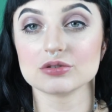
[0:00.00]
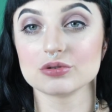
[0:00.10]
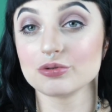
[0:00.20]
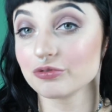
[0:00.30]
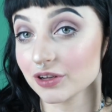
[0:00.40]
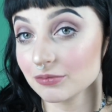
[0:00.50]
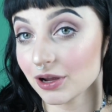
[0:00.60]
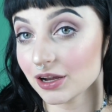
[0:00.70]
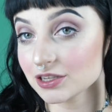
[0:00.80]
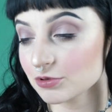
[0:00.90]
to fit
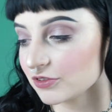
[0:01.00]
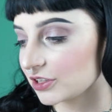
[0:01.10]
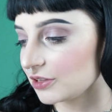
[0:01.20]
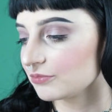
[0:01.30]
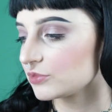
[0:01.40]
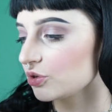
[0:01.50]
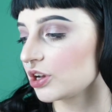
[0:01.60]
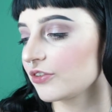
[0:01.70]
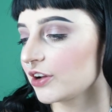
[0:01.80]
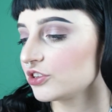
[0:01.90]
my eyes perfectly, so I
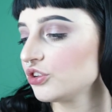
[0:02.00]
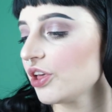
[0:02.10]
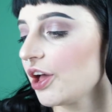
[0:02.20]
never have to do